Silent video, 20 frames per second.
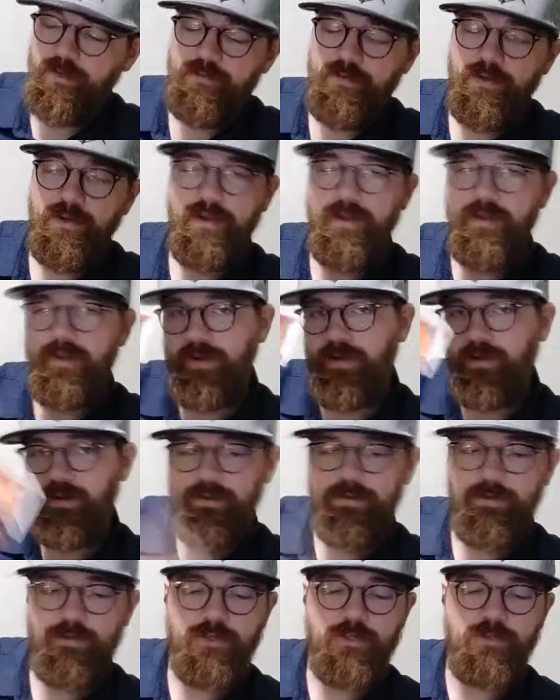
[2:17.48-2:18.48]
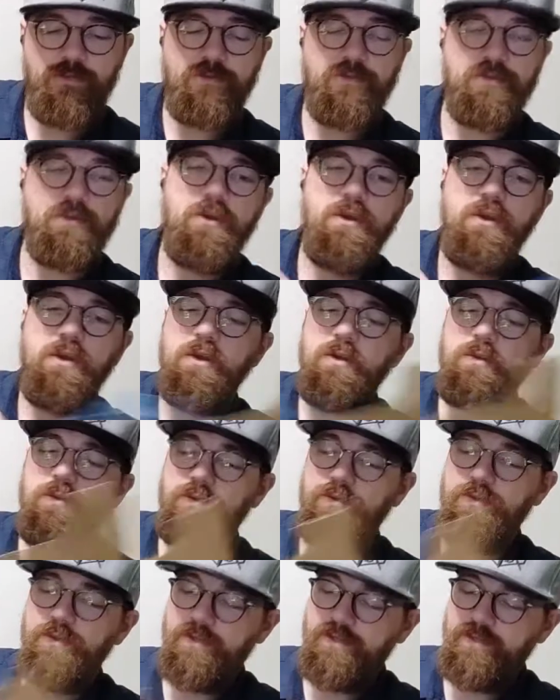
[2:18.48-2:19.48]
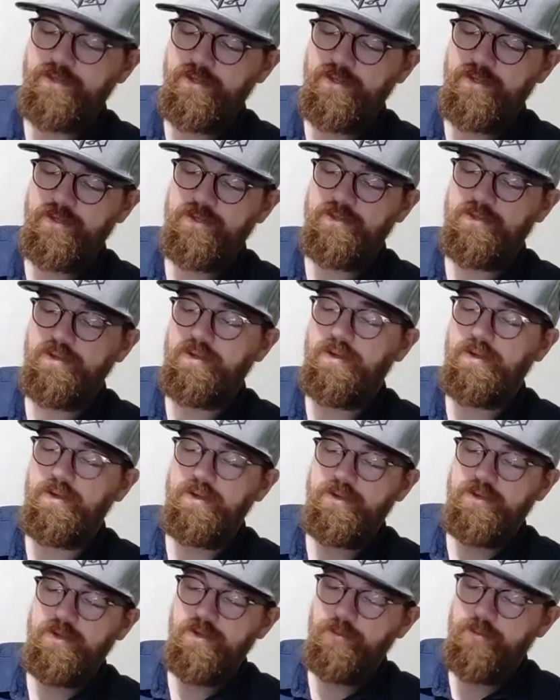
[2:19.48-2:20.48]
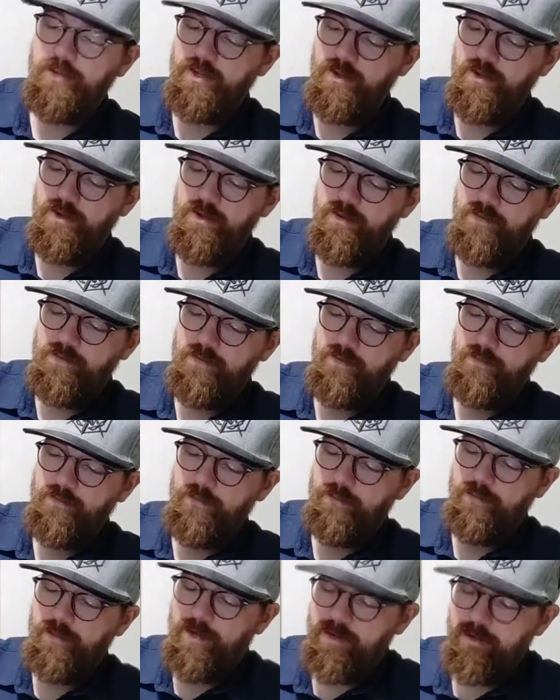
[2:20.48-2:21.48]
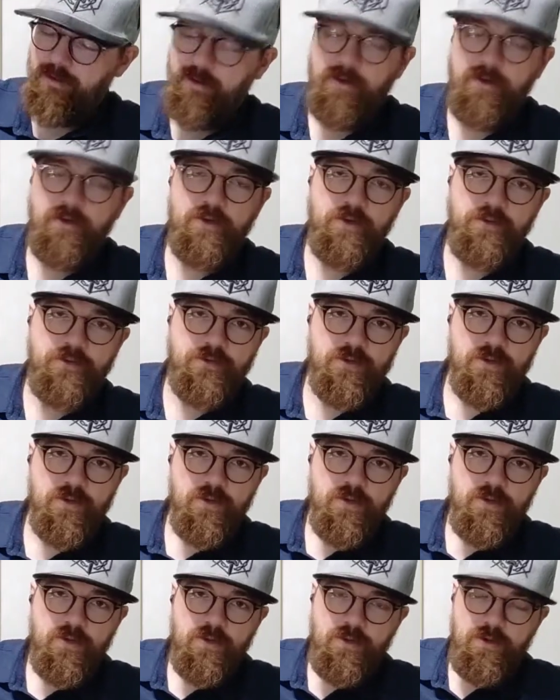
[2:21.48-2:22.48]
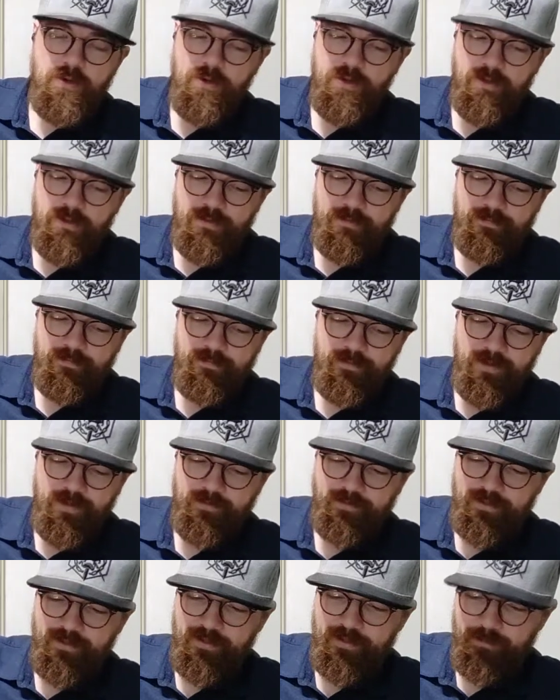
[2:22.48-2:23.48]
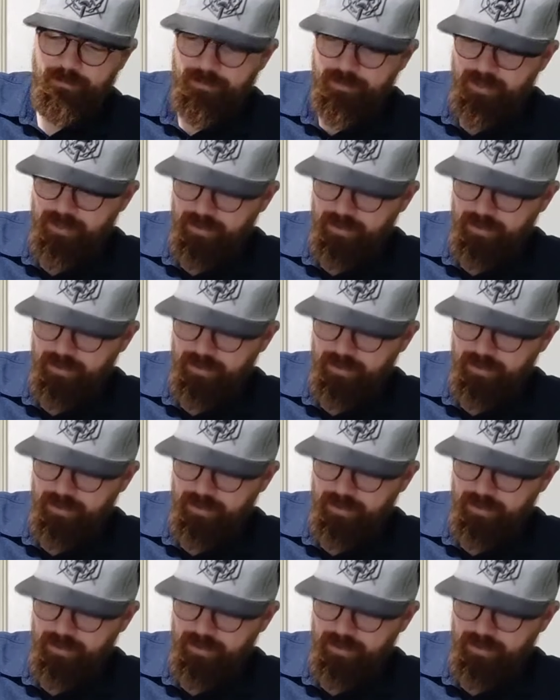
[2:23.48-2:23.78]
I've not had any issues with these things coming off of the back cards. I've seen there's been a